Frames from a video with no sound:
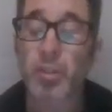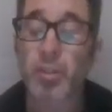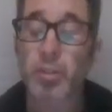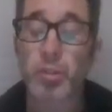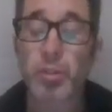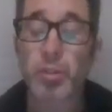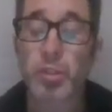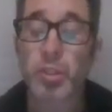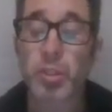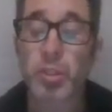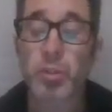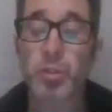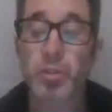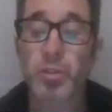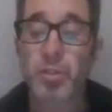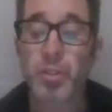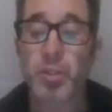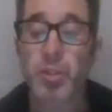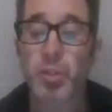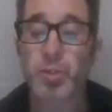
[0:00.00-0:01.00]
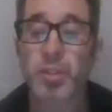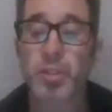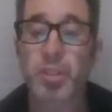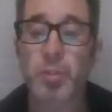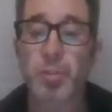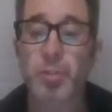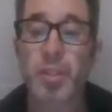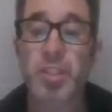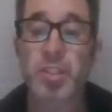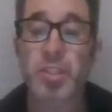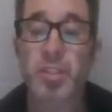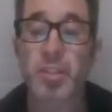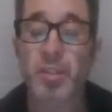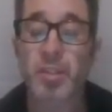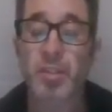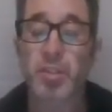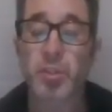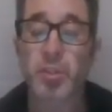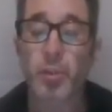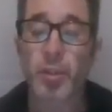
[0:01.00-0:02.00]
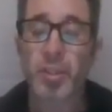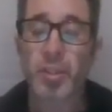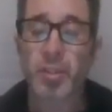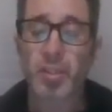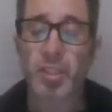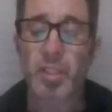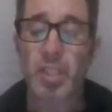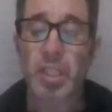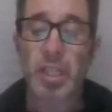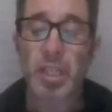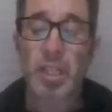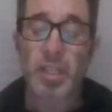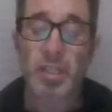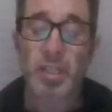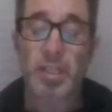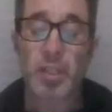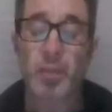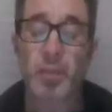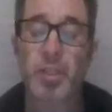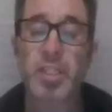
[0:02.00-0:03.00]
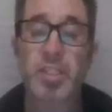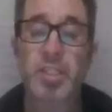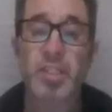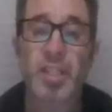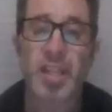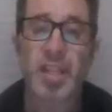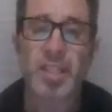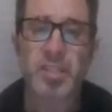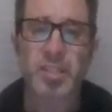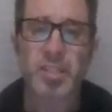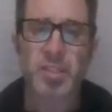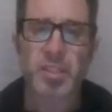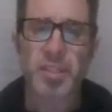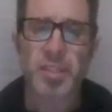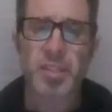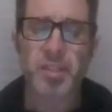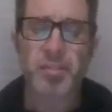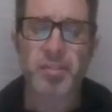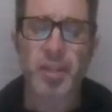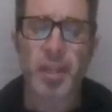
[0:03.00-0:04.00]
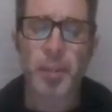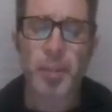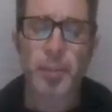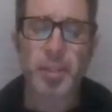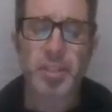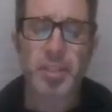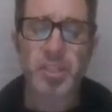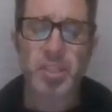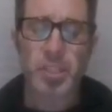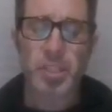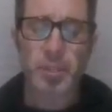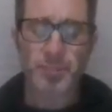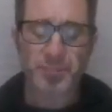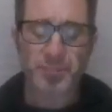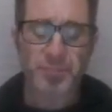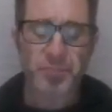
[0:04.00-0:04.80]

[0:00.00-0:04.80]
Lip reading: due to nutrient depletion in the soil, increased toxins in the environment,